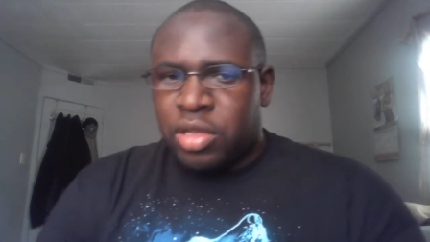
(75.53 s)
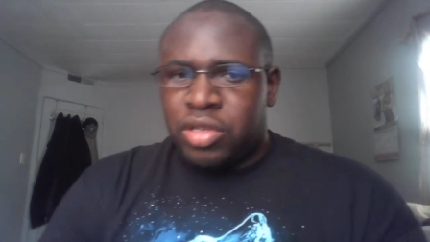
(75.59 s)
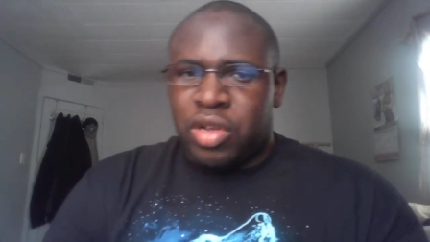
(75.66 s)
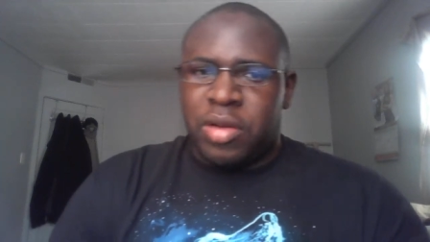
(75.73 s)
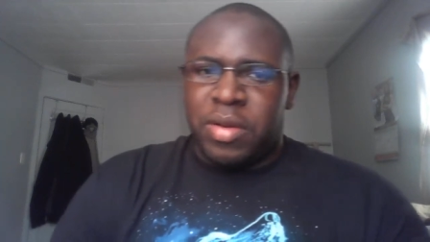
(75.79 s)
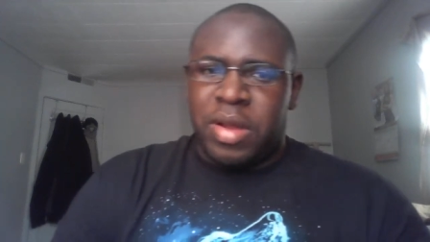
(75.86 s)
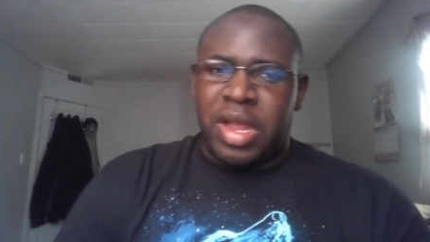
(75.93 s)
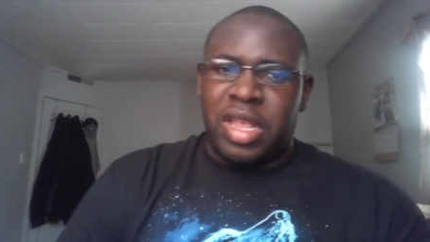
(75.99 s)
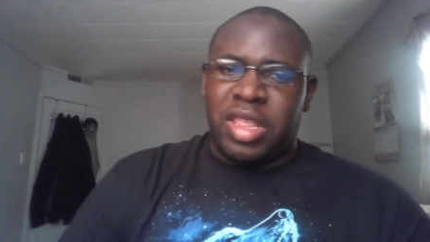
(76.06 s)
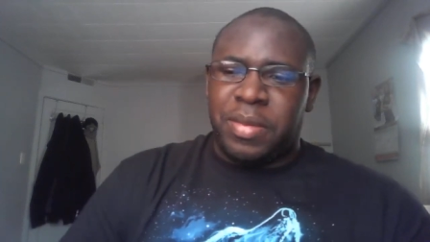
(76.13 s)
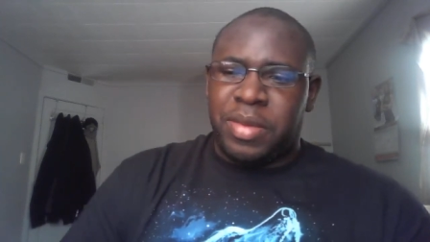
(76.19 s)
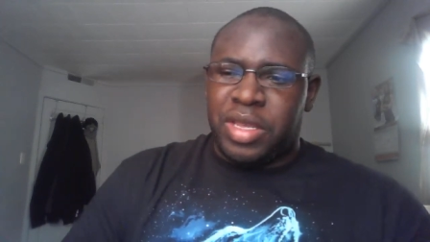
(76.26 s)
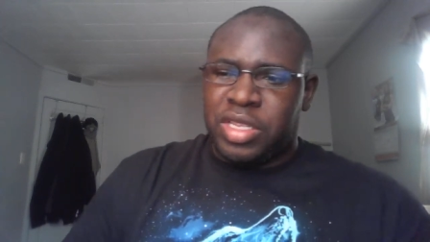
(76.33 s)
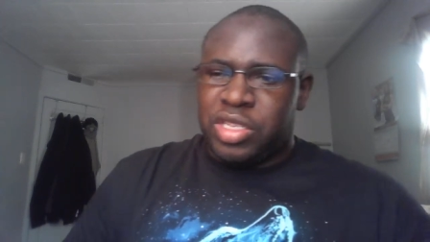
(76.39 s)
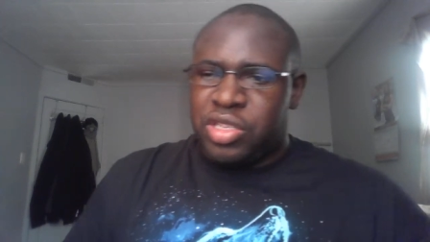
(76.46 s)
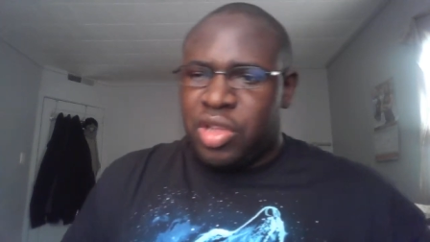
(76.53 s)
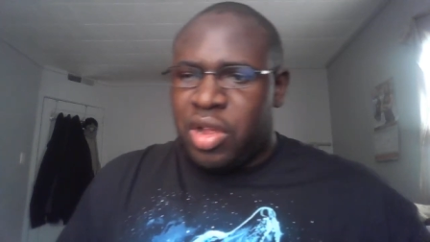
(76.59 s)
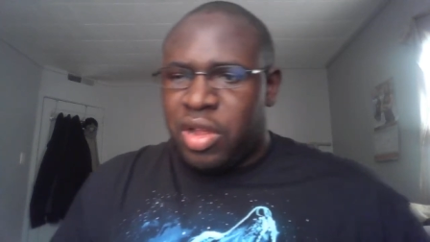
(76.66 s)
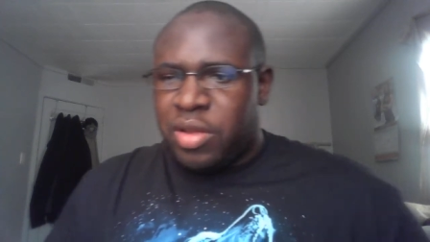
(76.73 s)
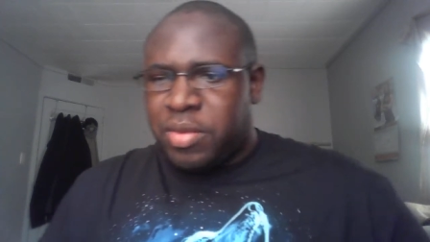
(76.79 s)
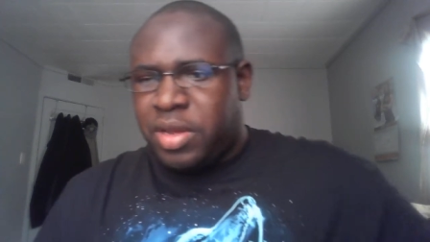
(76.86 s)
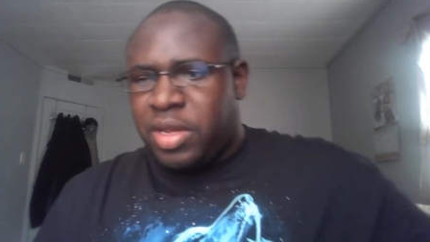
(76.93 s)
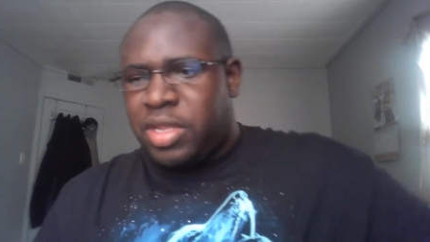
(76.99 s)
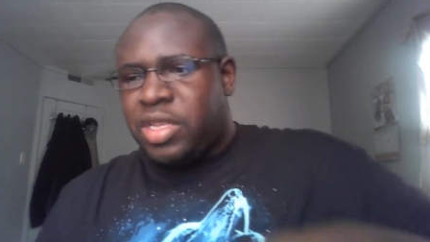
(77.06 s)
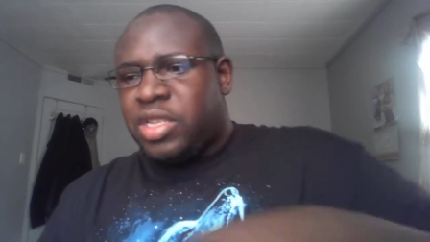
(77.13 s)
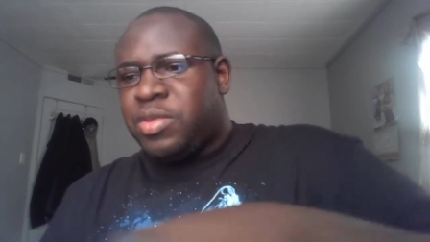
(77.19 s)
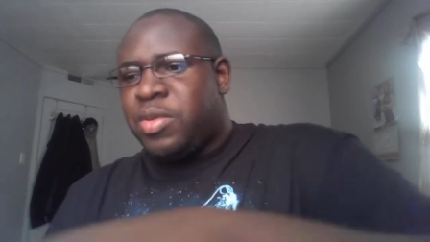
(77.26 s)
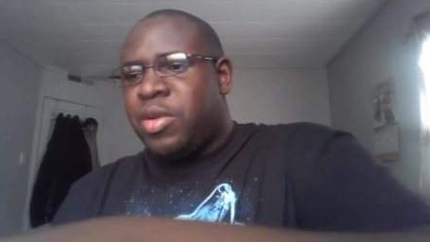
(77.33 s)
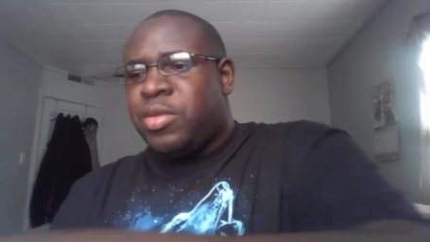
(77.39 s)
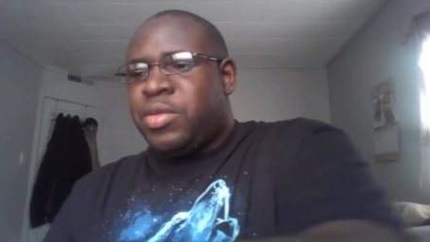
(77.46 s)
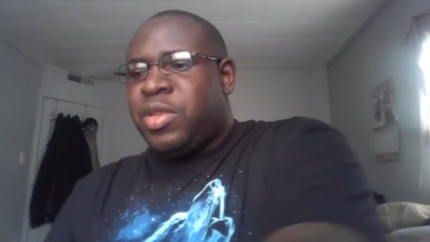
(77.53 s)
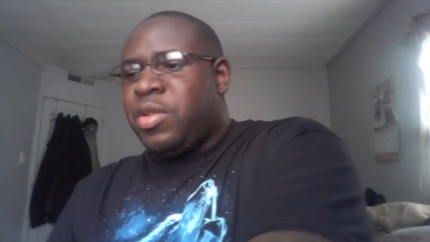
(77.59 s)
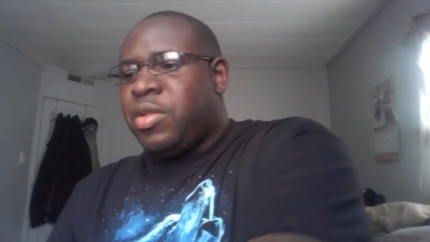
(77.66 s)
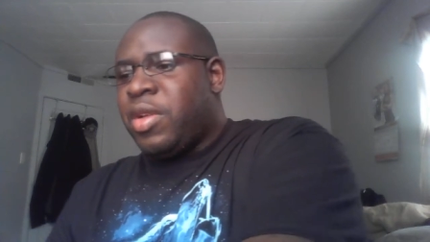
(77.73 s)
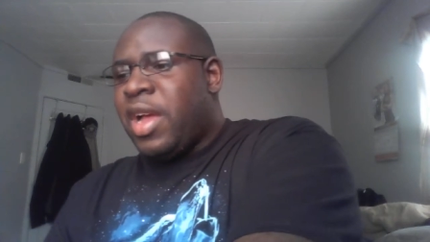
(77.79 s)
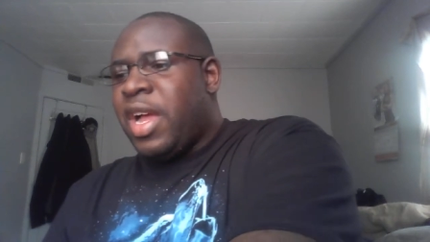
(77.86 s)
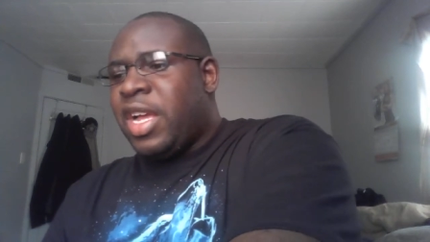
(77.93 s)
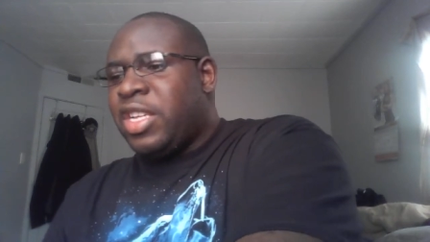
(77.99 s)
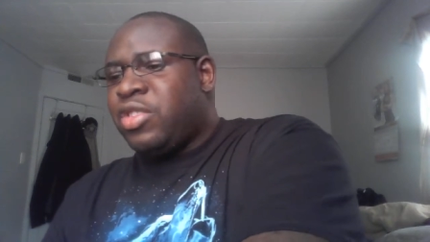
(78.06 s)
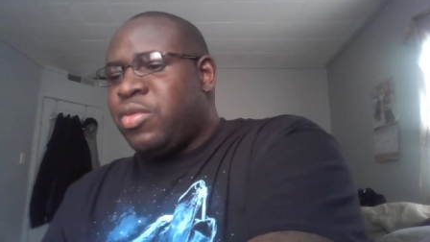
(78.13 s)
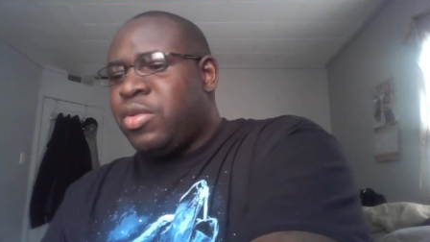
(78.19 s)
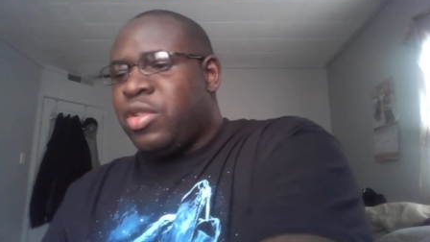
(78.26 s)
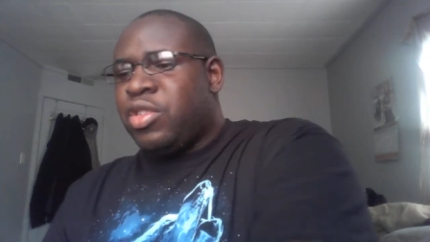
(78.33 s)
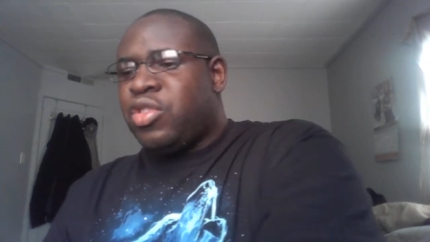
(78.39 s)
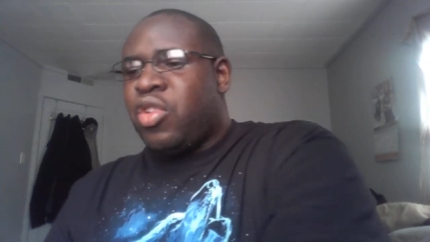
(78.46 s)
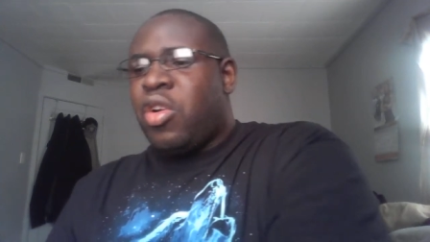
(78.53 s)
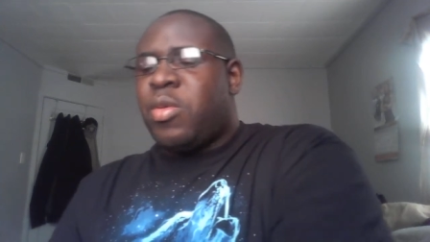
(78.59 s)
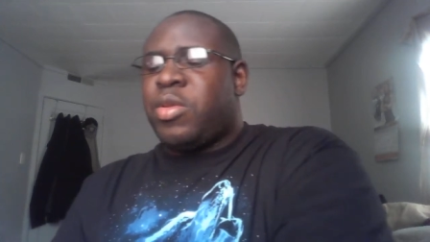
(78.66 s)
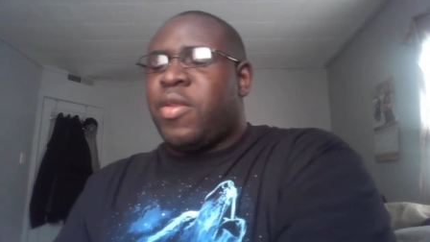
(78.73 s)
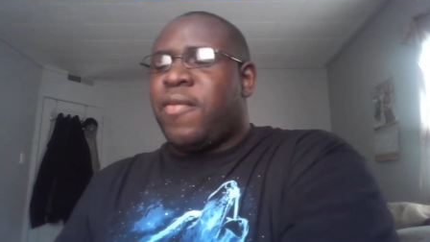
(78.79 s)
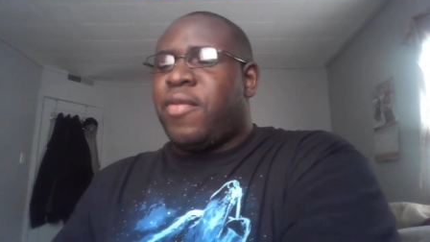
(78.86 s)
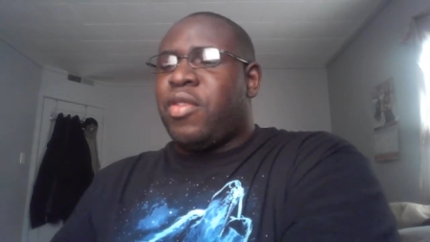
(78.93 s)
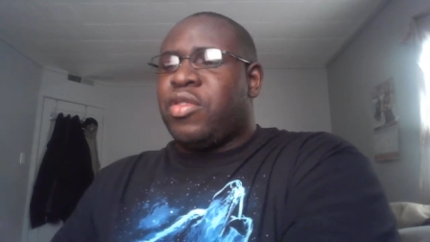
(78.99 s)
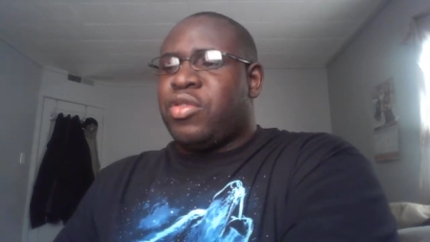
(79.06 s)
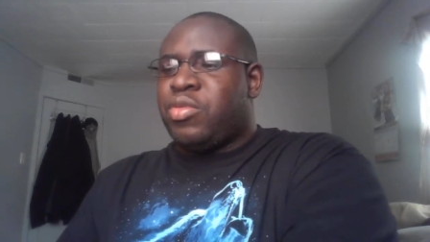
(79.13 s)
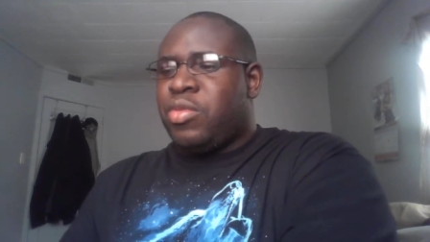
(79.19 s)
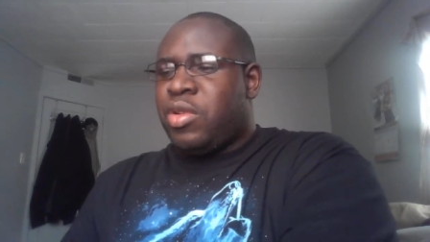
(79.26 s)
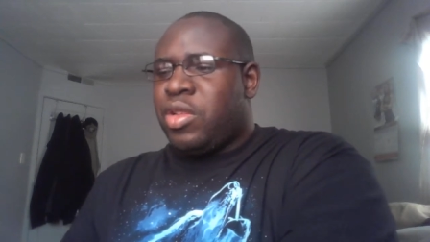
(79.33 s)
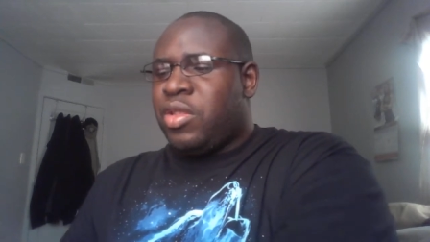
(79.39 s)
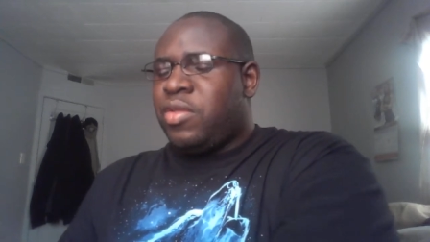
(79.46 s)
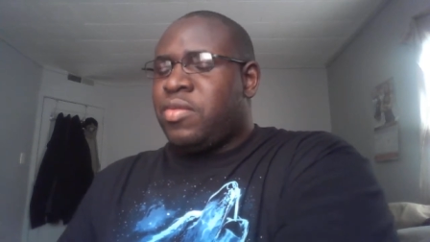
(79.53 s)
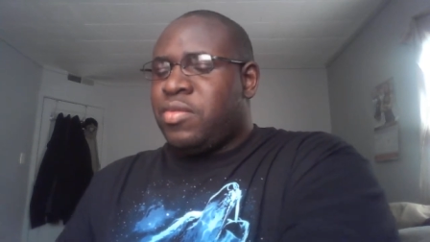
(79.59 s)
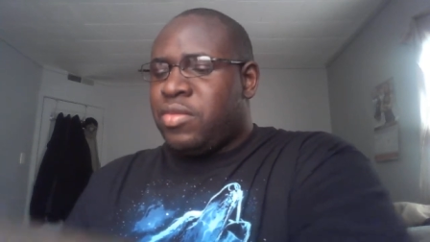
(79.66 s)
So all right, let me get started reading these poems to you guys. We're gonna start with the first one.